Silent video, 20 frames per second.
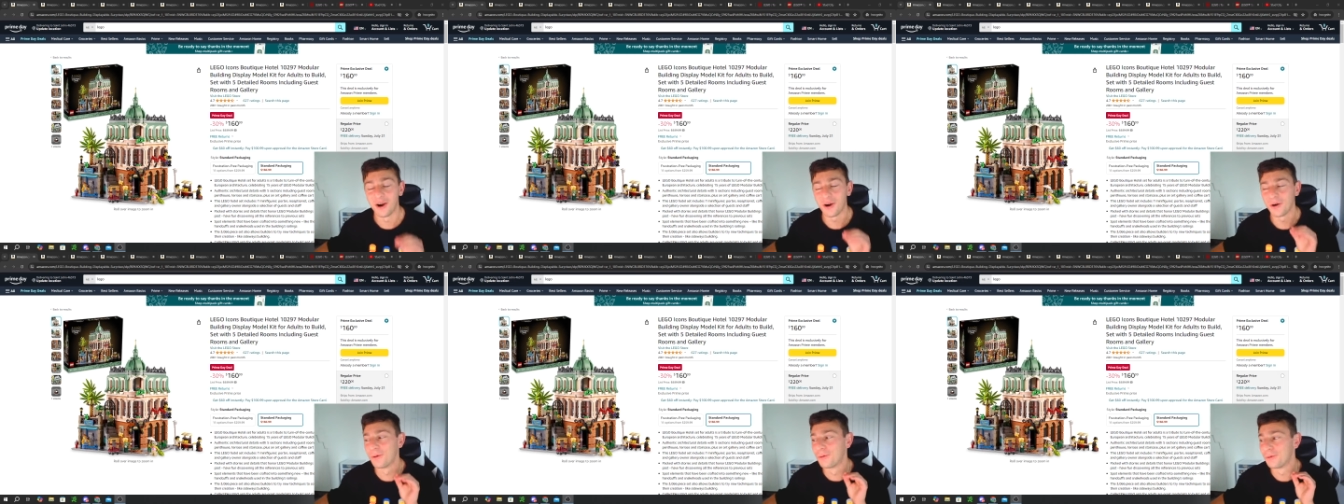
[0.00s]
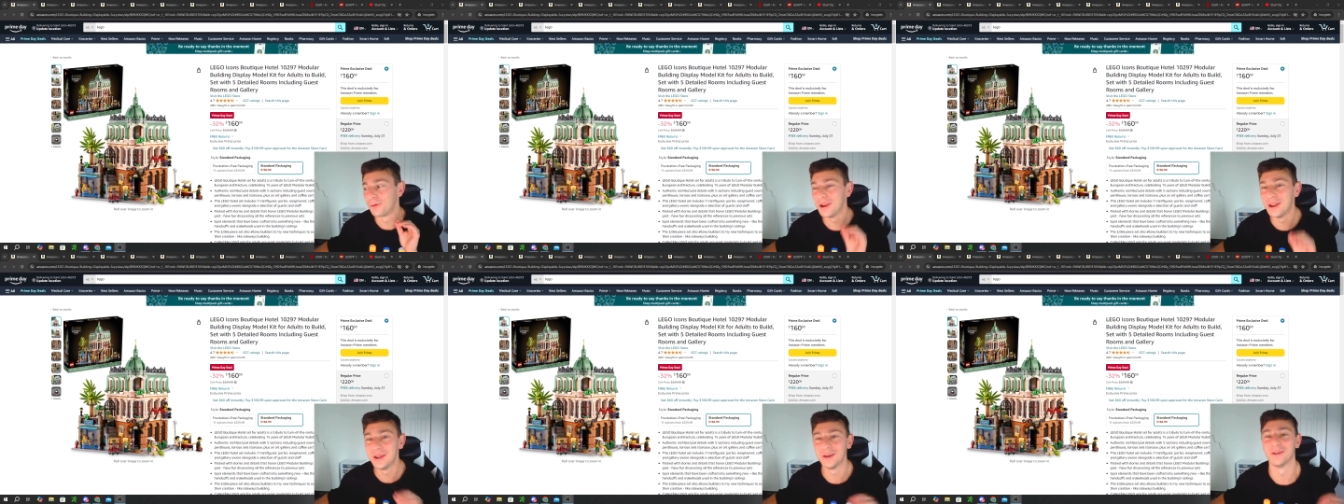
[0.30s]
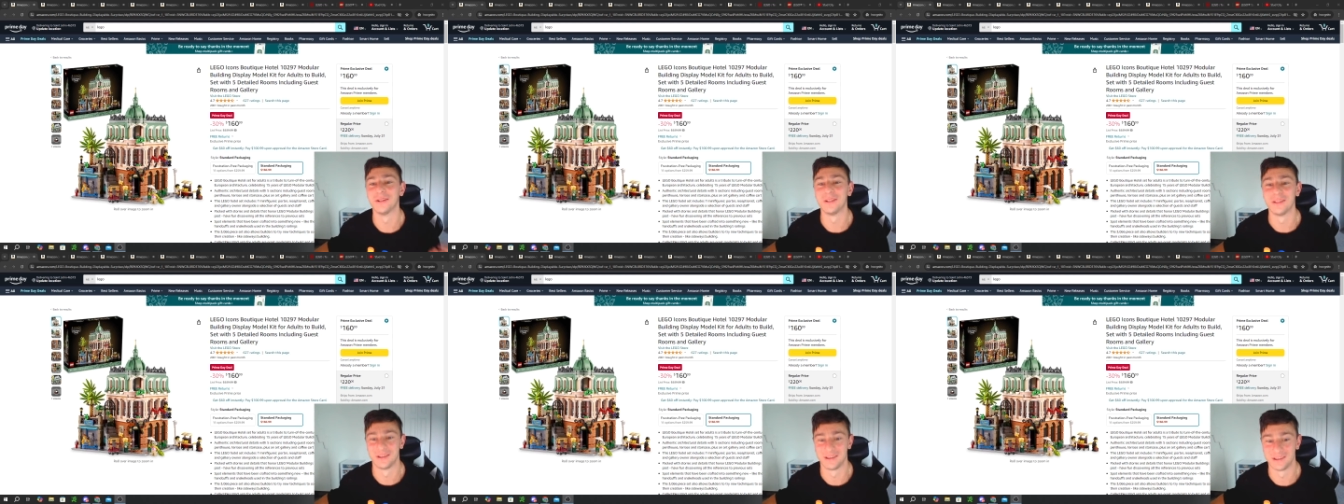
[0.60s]
are
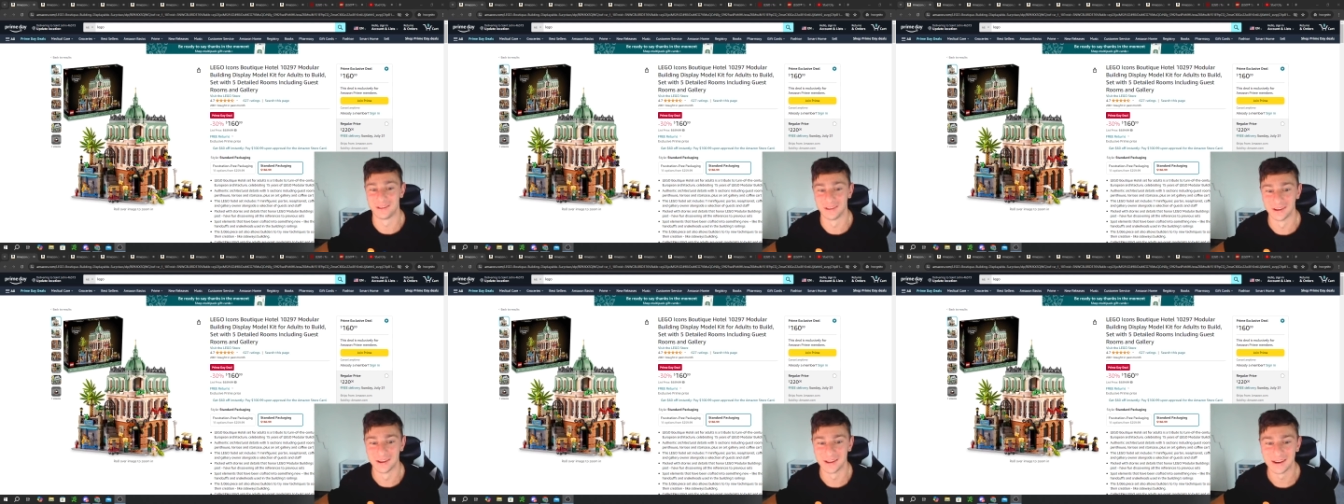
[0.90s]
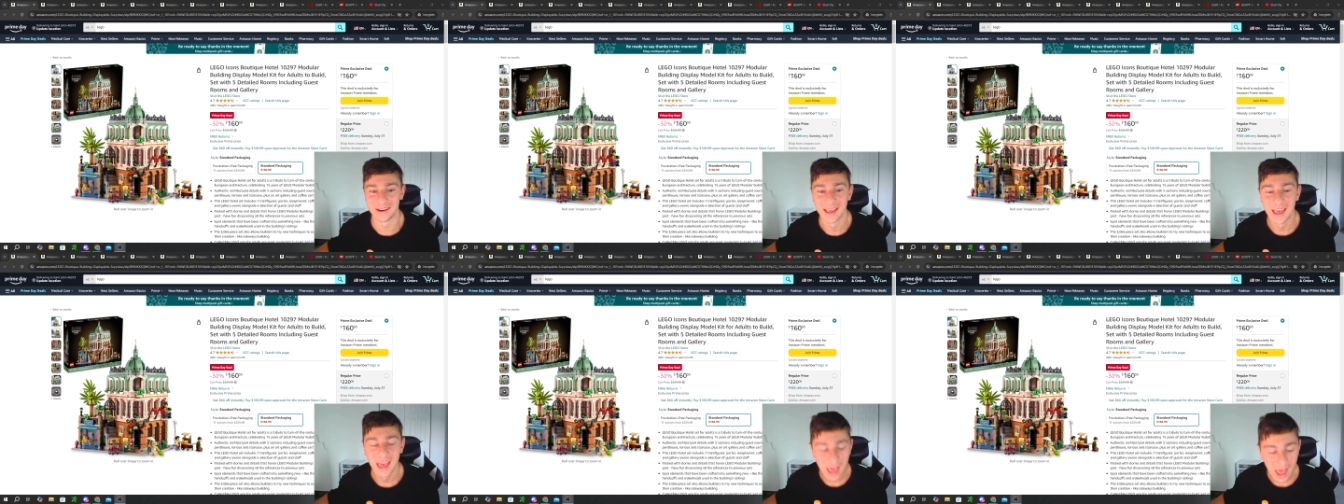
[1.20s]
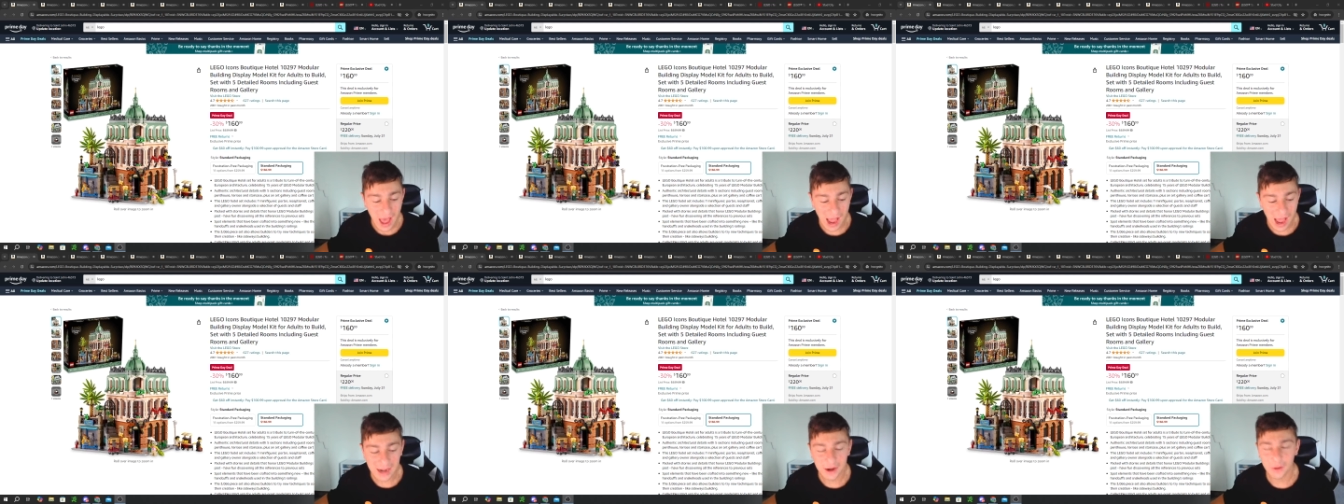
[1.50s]
real good.
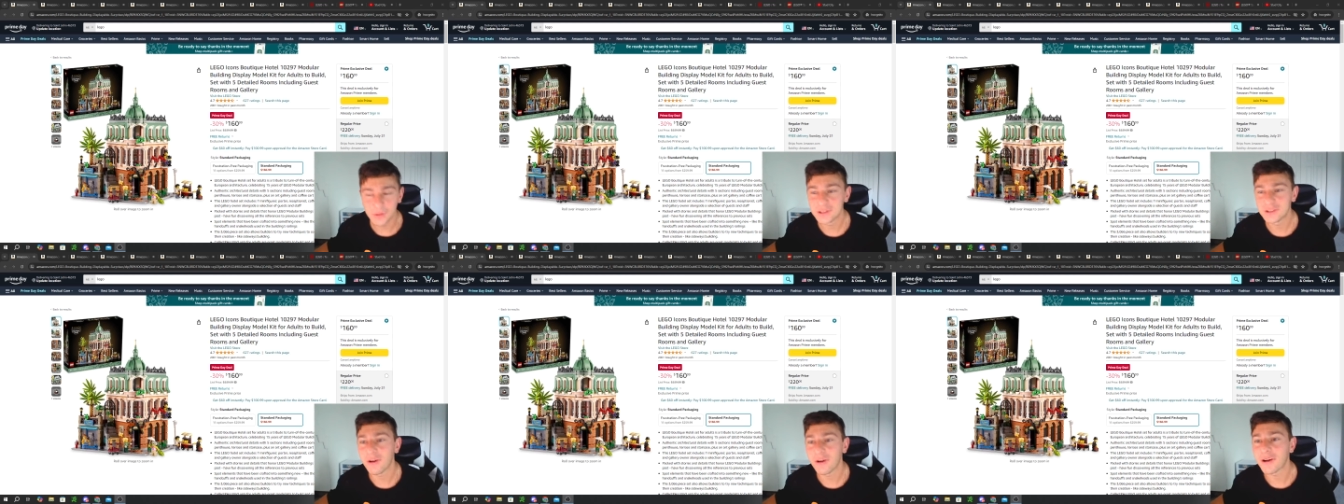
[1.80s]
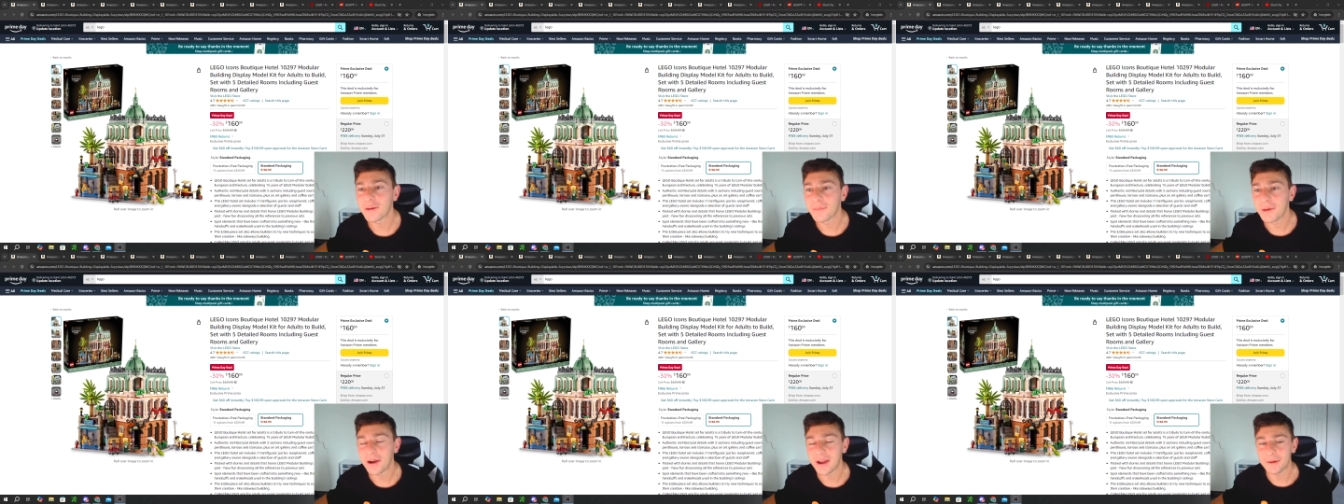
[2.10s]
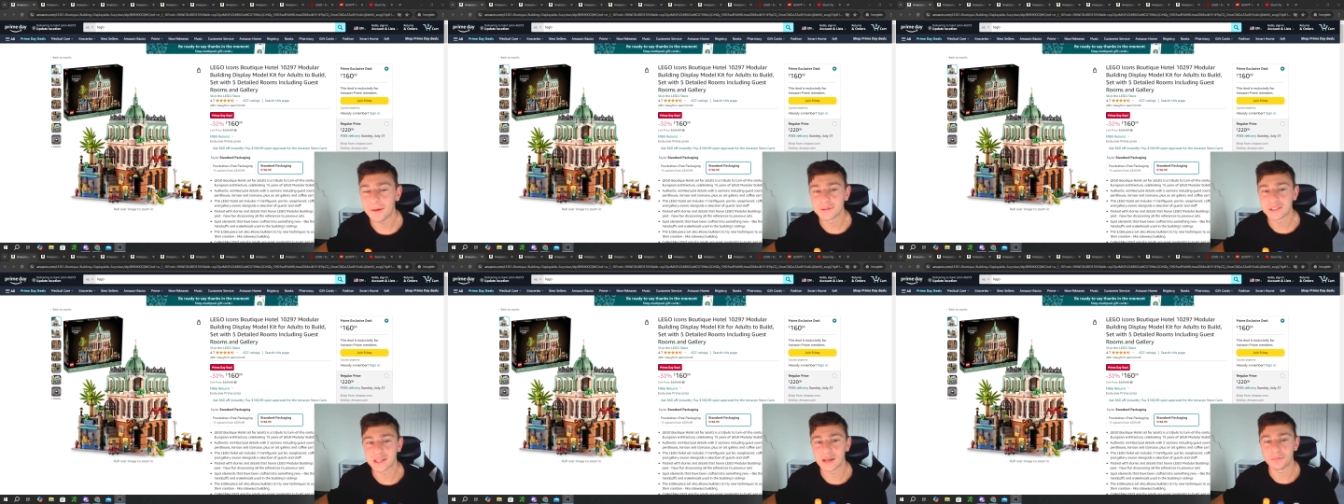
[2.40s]
I know we talk about
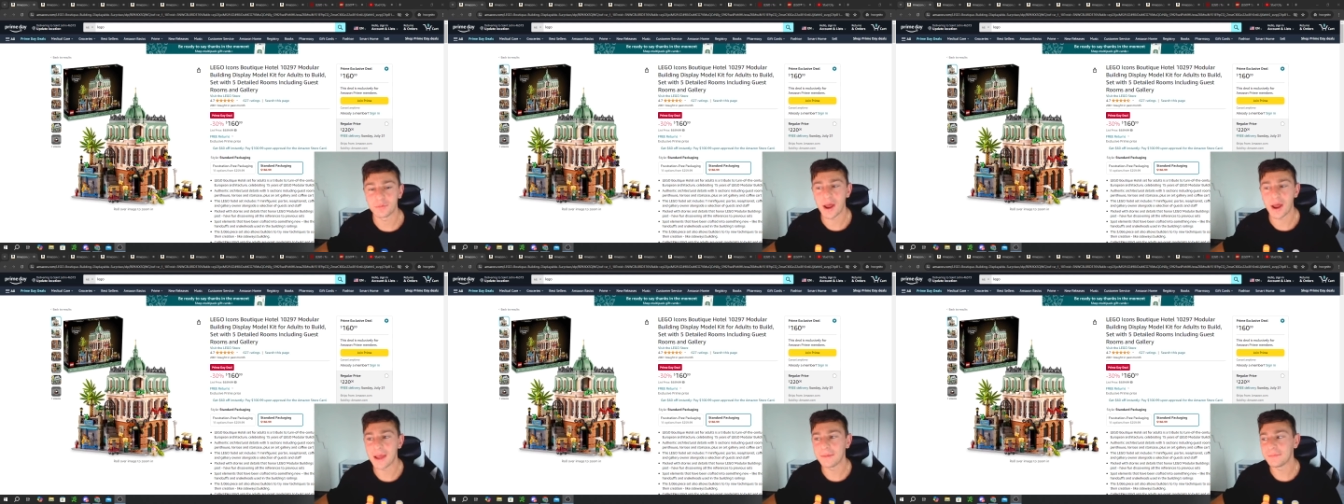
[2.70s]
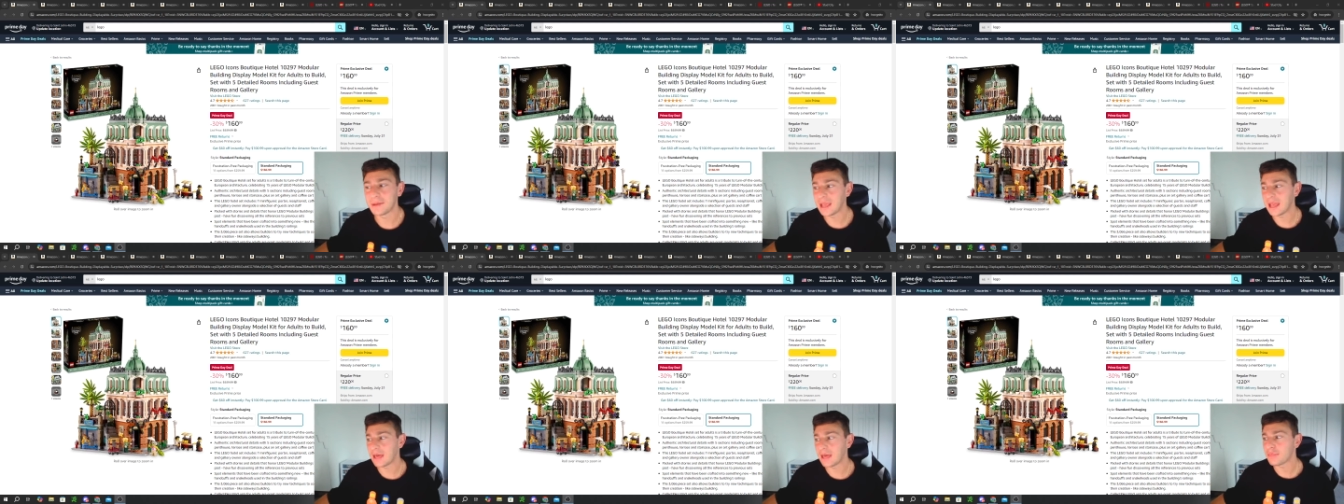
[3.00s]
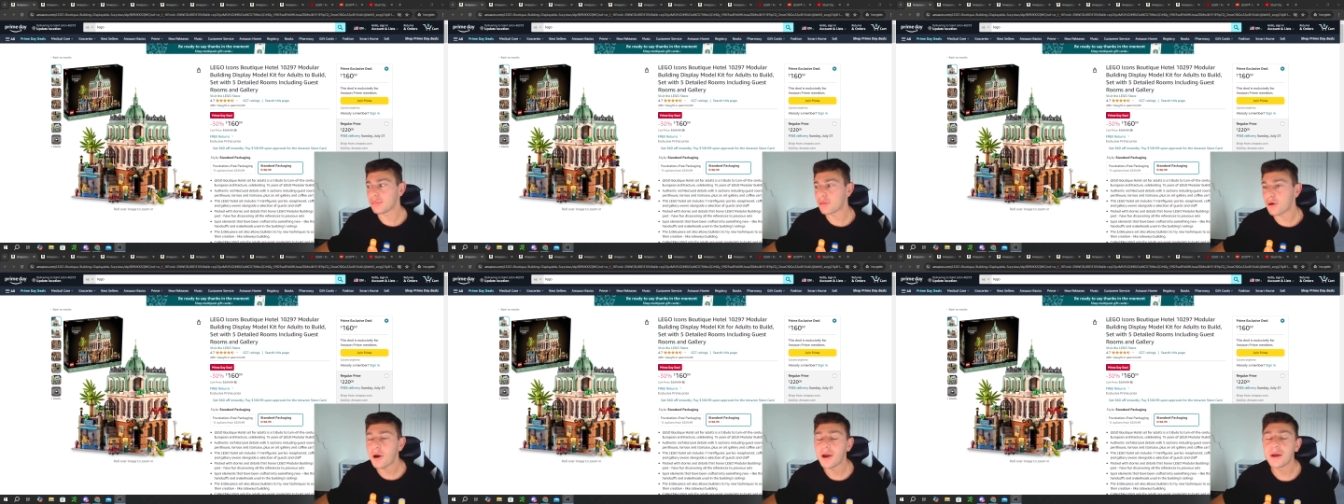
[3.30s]
Amazon Prime Day
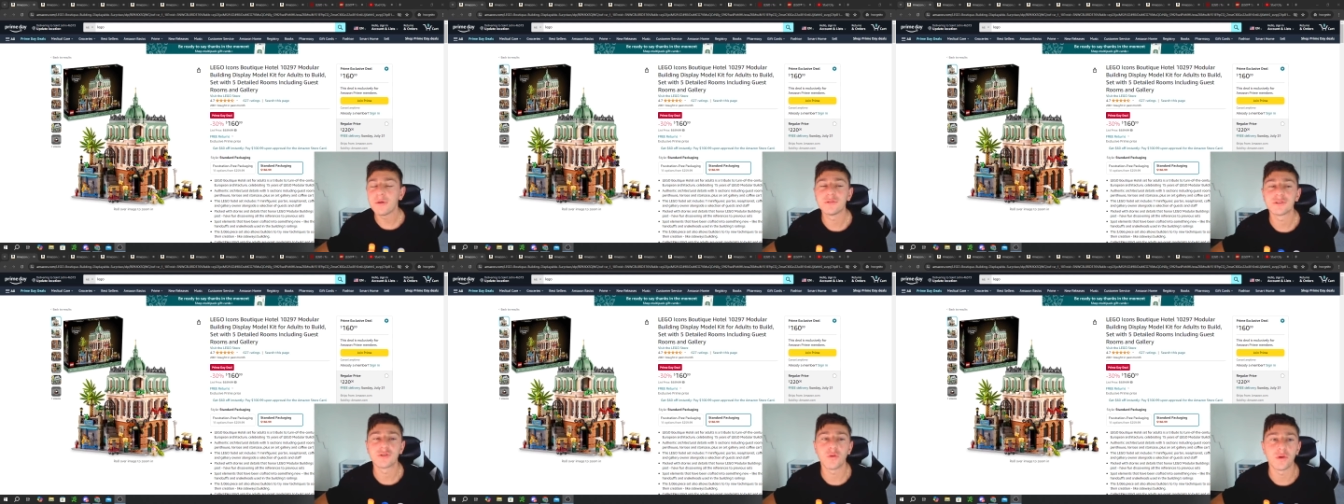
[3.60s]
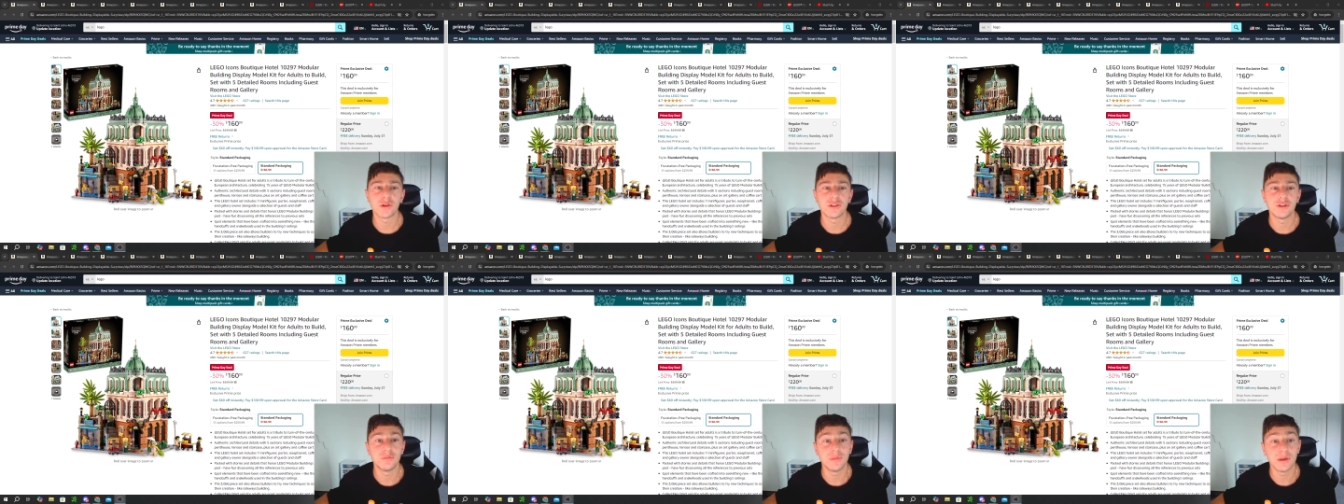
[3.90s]
and thought it was going to